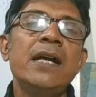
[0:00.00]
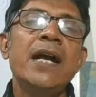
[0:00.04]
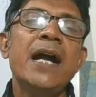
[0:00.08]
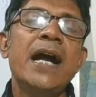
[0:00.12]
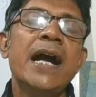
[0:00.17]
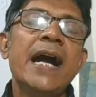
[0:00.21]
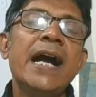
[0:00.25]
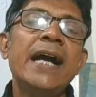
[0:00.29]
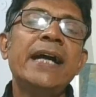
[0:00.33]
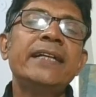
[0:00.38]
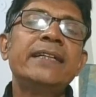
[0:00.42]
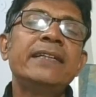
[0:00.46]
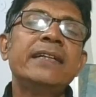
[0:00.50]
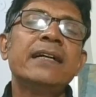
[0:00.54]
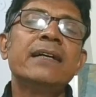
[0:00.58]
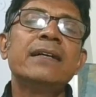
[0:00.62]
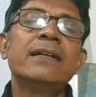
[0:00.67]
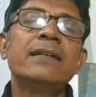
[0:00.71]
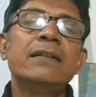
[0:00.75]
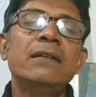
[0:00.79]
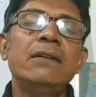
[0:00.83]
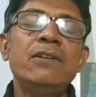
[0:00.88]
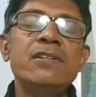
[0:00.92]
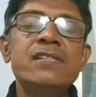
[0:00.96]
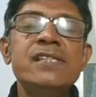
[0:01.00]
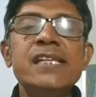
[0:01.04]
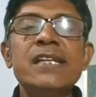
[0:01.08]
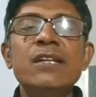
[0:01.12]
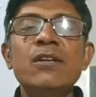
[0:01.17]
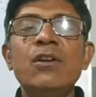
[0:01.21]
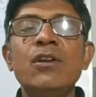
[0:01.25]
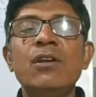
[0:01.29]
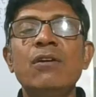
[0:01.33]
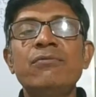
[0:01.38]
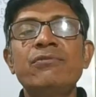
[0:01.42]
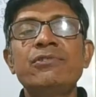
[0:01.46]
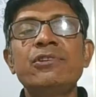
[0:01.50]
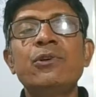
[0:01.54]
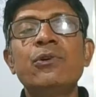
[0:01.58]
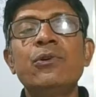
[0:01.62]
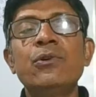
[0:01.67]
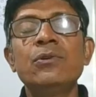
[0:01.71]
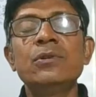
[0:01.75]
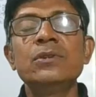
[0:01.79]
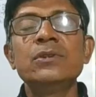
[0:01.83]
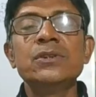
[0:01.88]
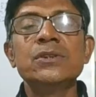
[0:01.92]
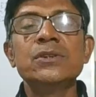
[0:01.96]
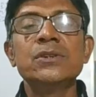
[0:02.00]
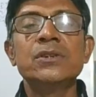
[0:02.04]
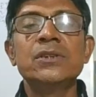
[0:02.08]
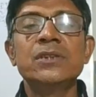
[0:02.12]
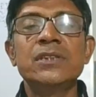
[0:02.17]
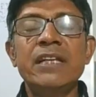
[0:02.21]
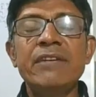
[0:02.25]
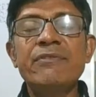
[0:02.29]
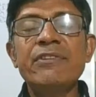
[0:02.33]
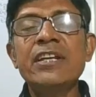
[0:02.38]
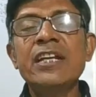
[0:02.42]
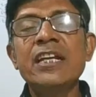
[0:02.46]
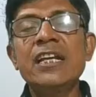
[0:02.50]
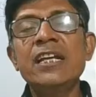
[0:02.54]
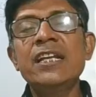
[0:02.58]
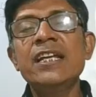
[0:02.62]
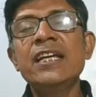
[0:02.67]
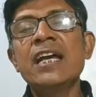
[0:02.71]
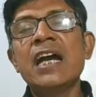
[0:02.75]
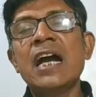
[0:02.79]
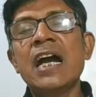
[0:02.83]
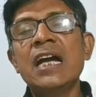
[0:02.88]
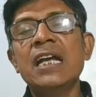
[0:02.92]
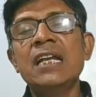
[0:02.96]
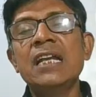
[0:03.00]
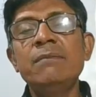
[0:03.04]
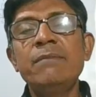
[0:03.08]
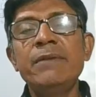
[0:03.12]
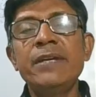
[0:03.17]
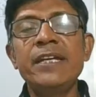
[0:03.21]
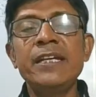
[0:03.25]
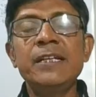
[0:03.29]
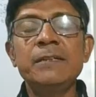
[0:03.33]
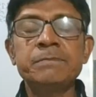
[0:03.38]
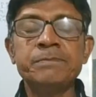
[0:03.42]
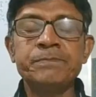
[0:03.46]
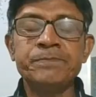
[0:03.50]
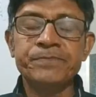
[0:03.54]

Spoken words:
And listen, all of you, definitely I'll be